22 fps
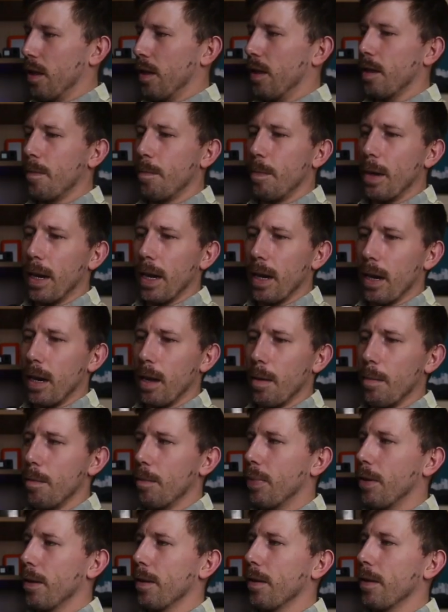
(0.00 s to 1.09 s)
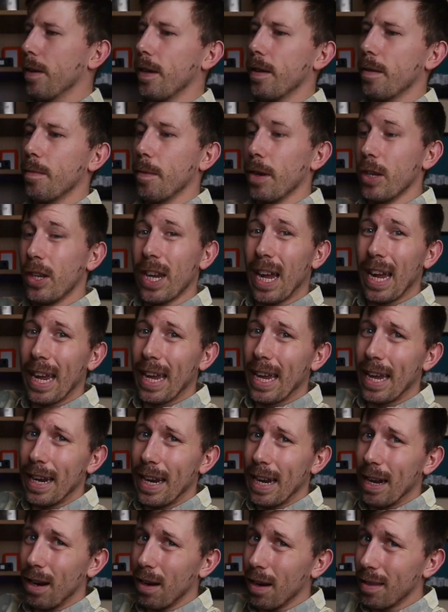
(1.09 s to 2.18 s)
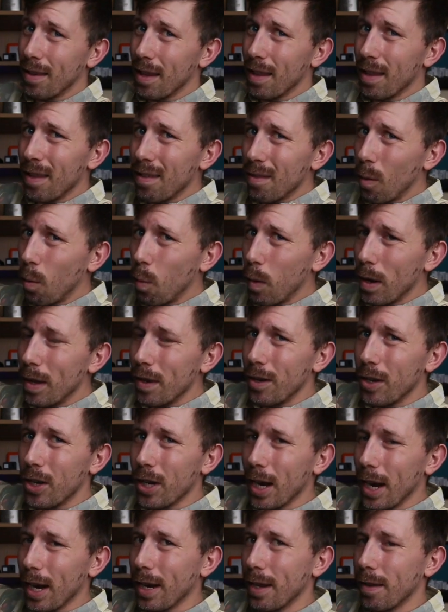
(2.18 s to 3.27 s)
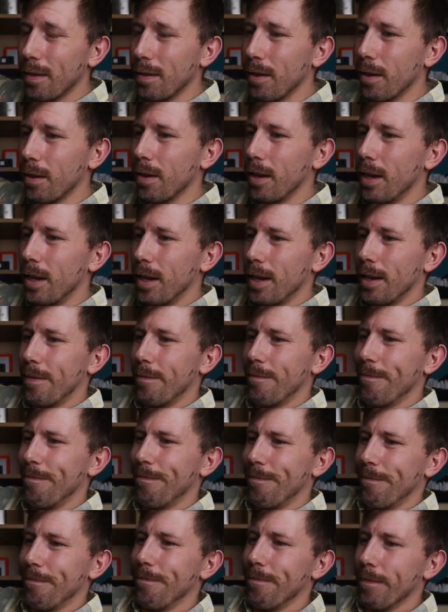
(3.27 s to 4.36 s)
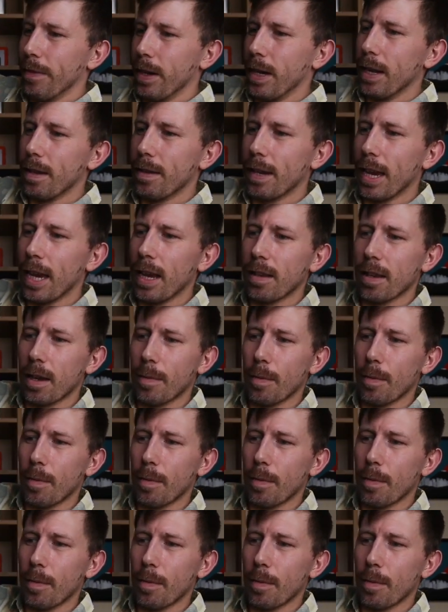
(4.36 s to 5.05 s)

This big lump is my jacket. Now, like I said, this is a winter jacket, so it takes